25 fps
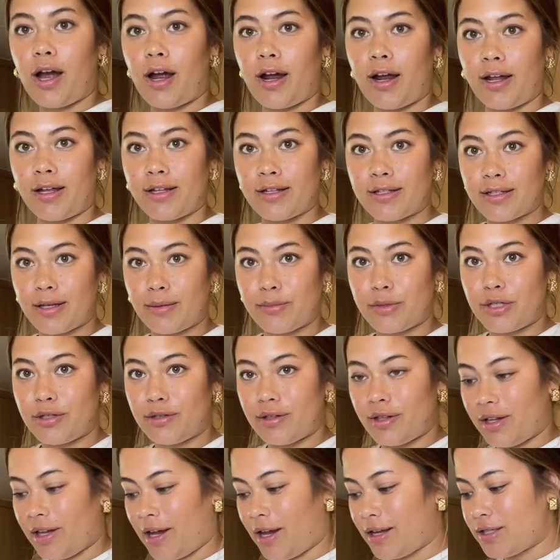right, it's time to do
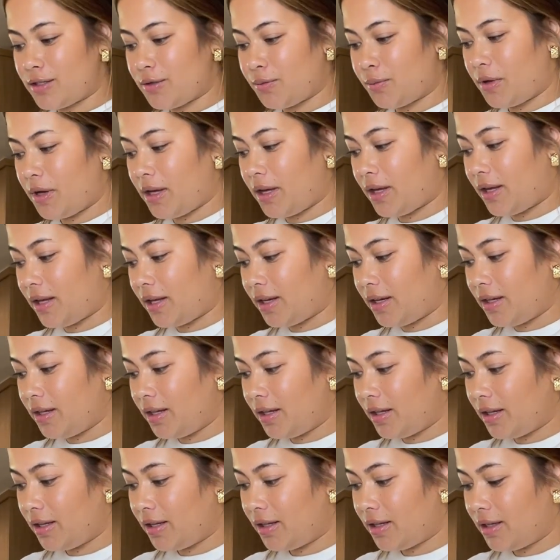the last
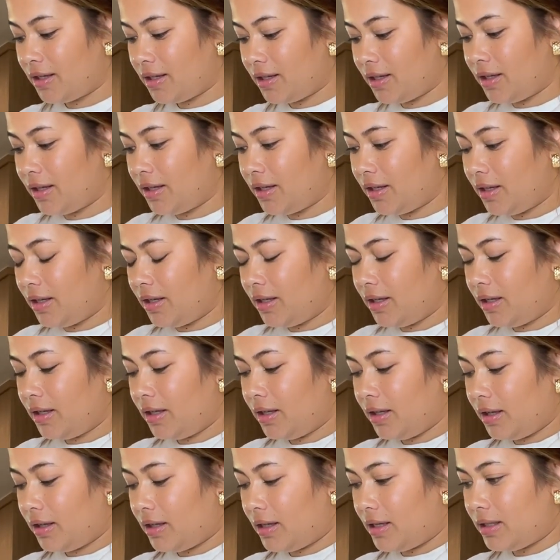one.
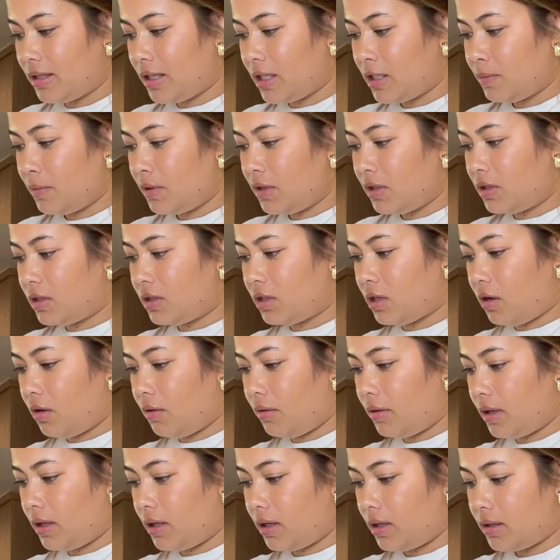This has been
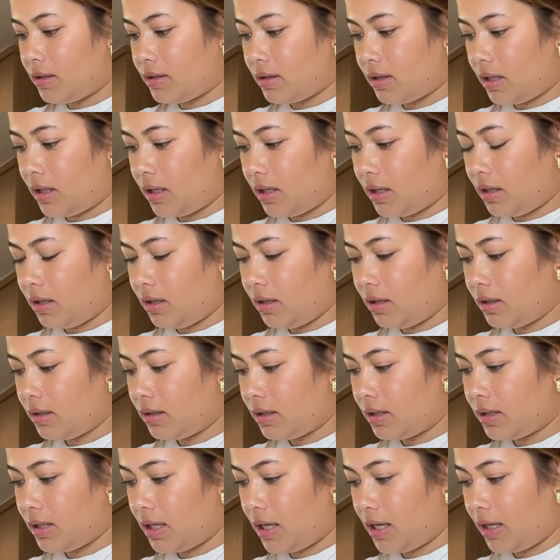so easy
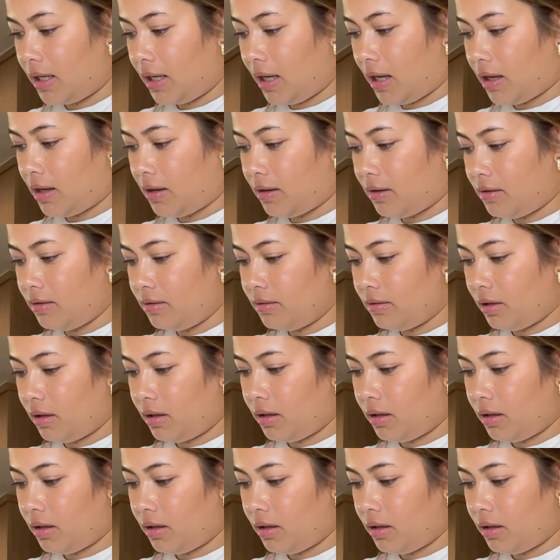to take out